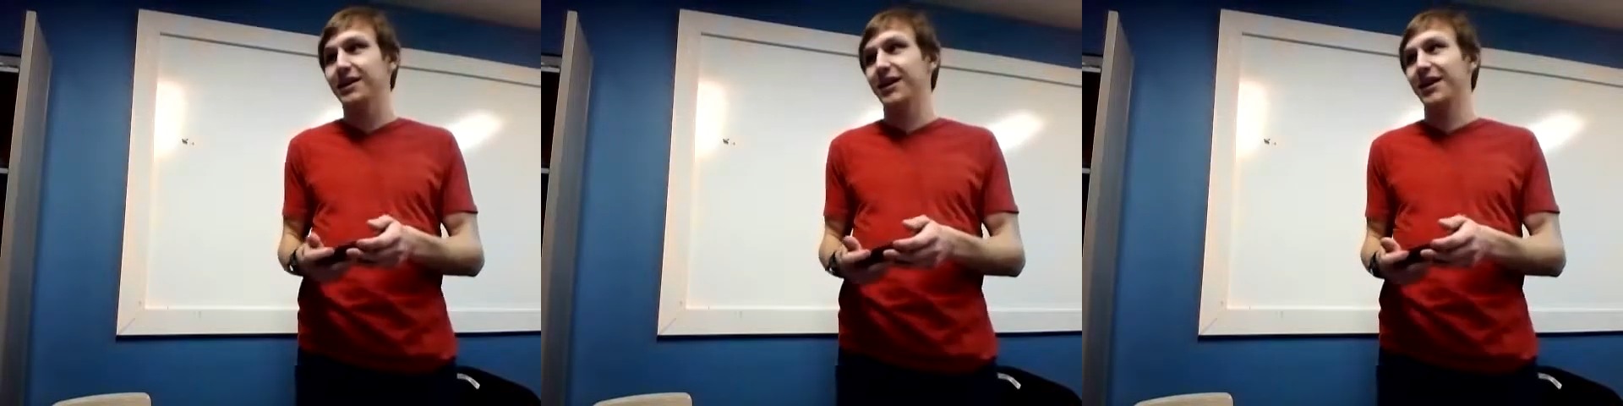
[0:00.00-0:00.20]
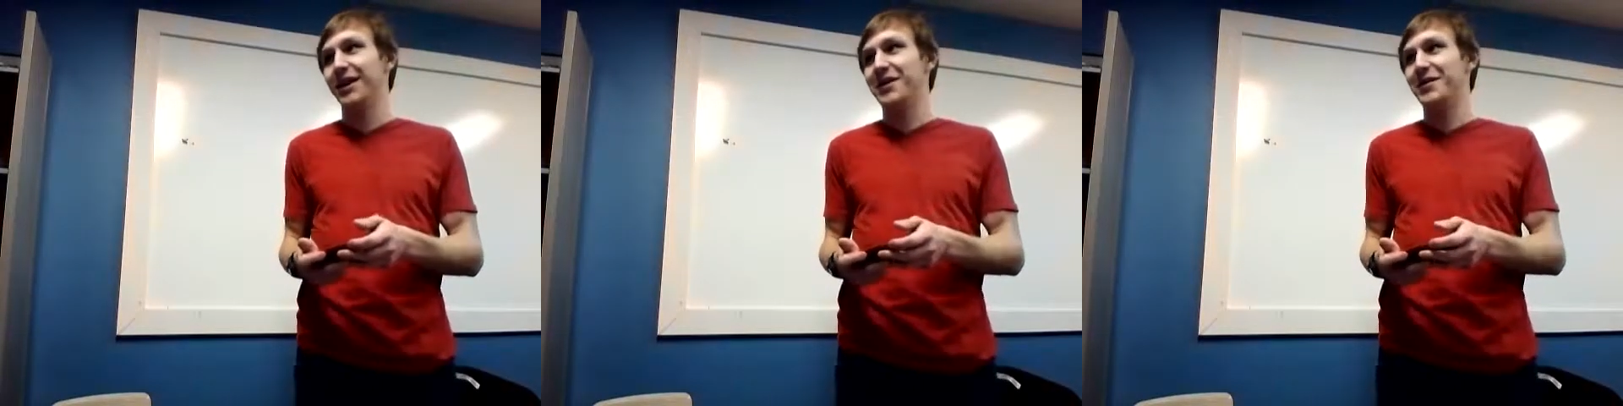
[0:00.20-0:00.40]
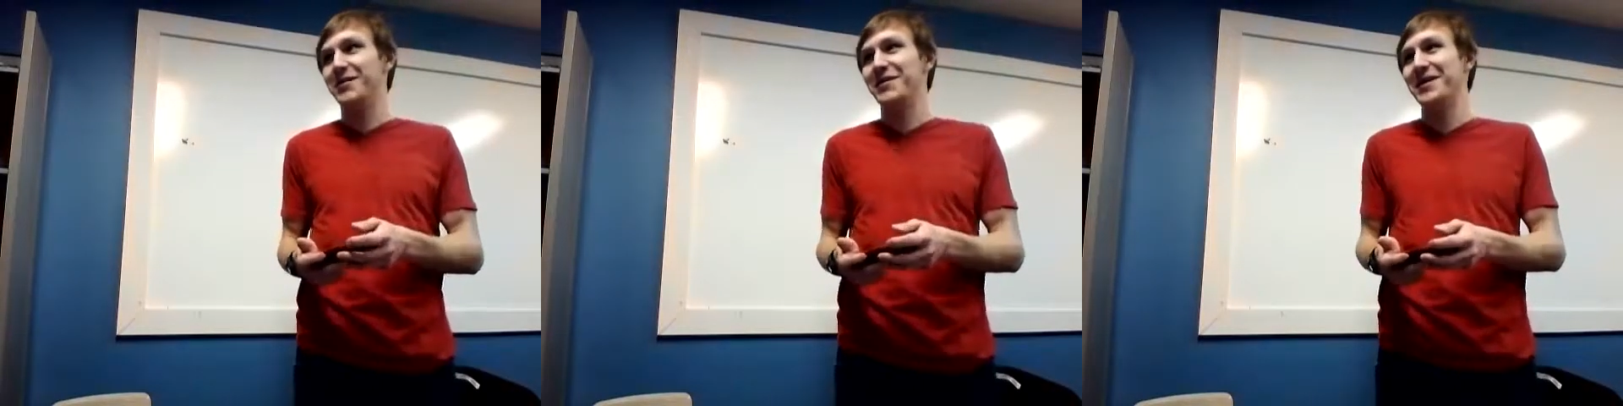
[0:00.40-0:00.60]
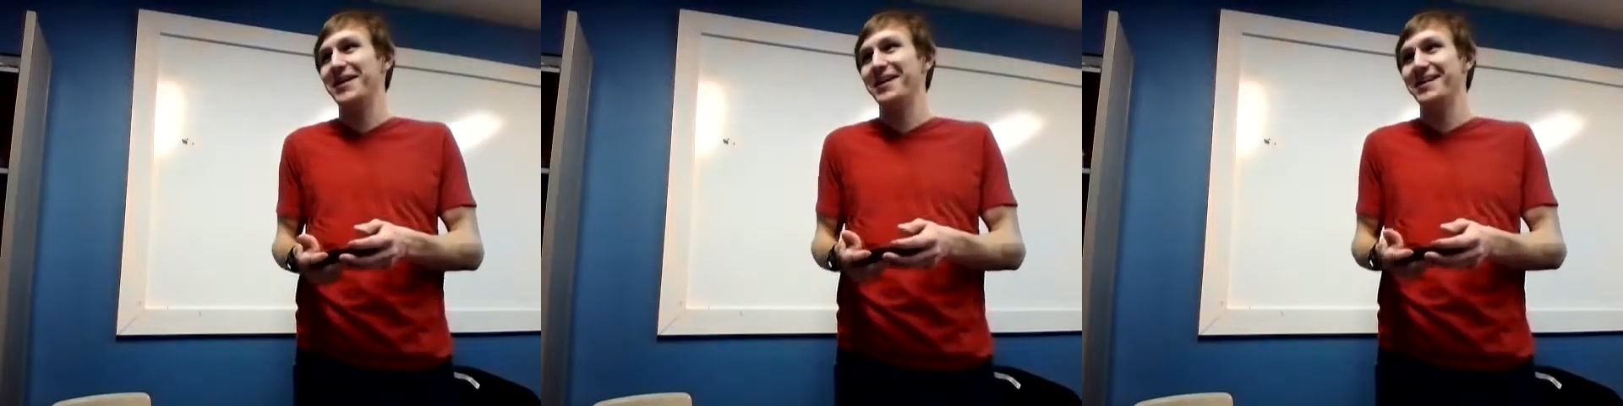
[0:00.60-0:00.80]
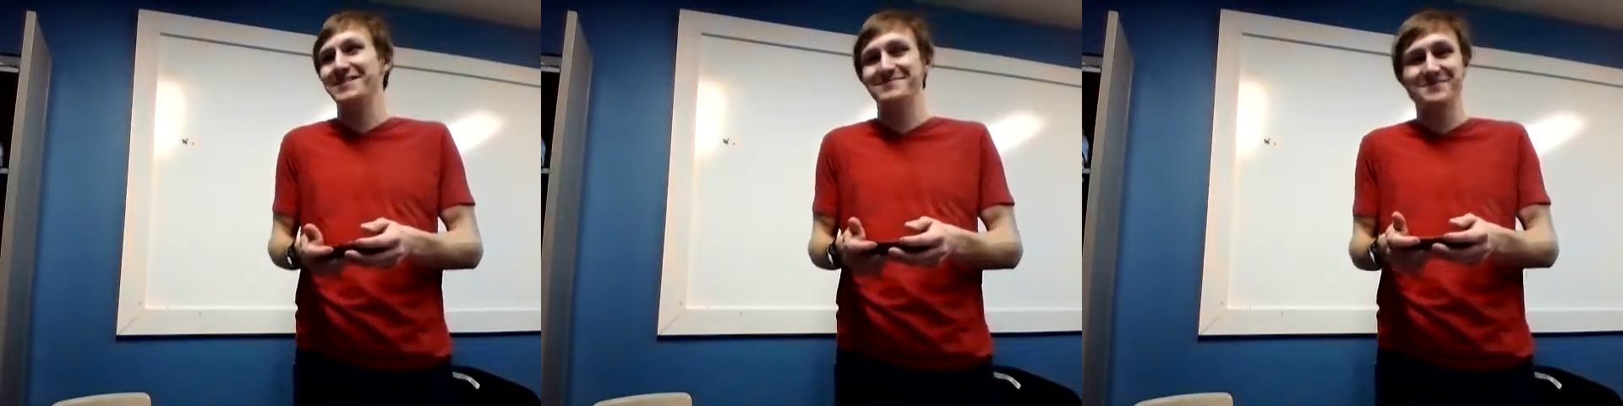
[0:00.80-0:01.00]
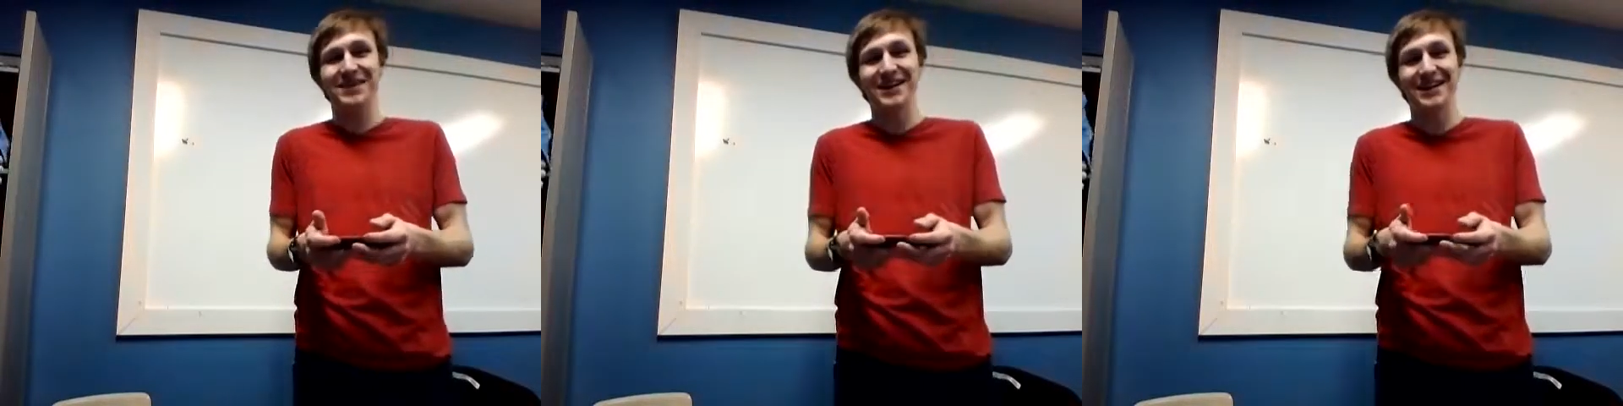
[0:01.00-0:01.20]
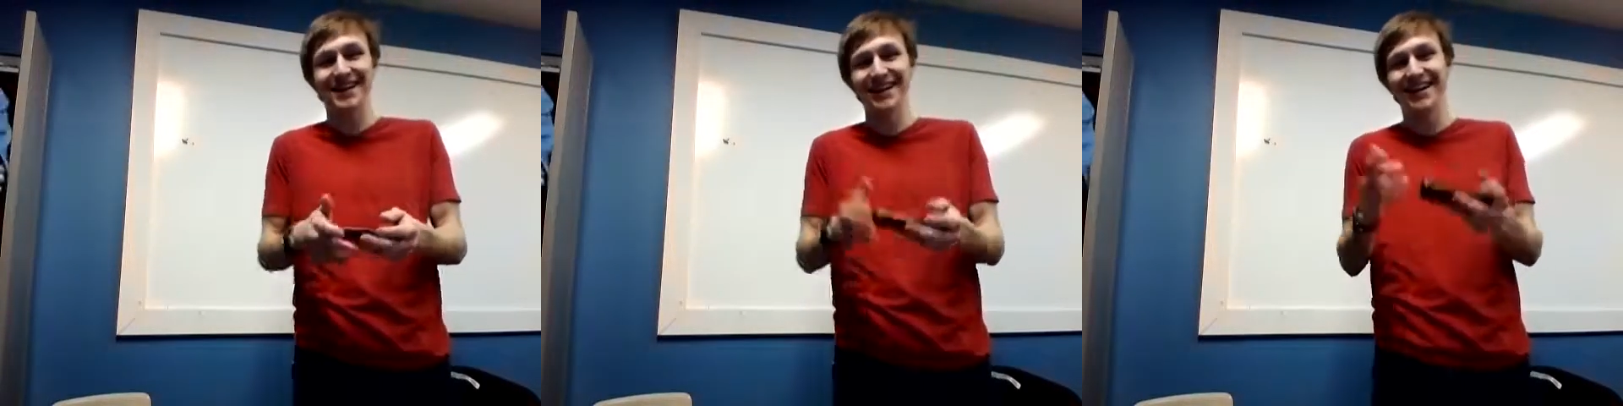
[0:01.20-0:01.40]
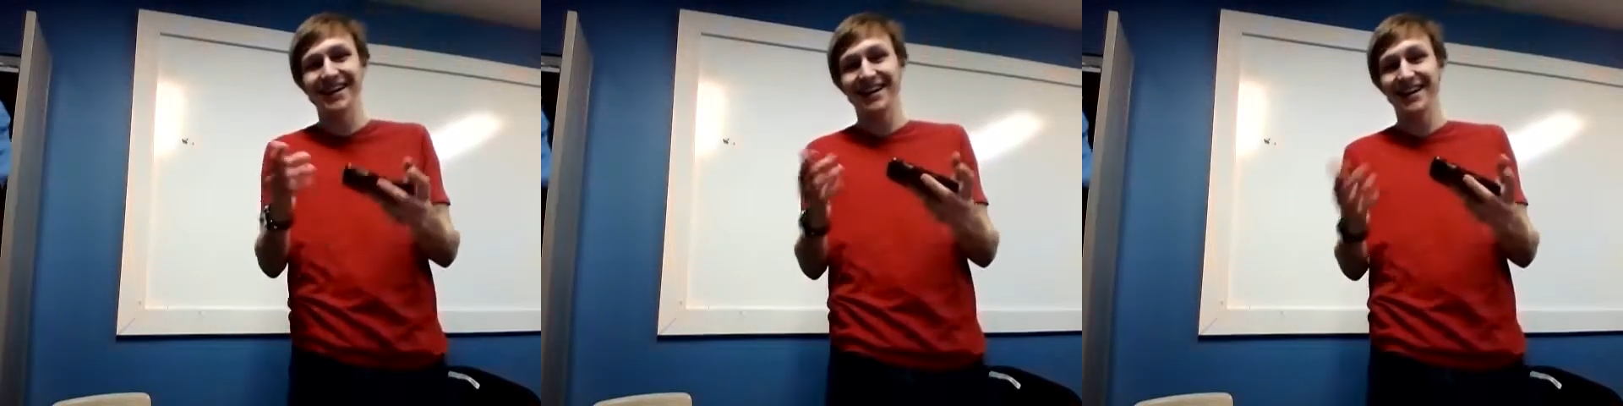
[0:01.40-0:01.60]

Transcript: but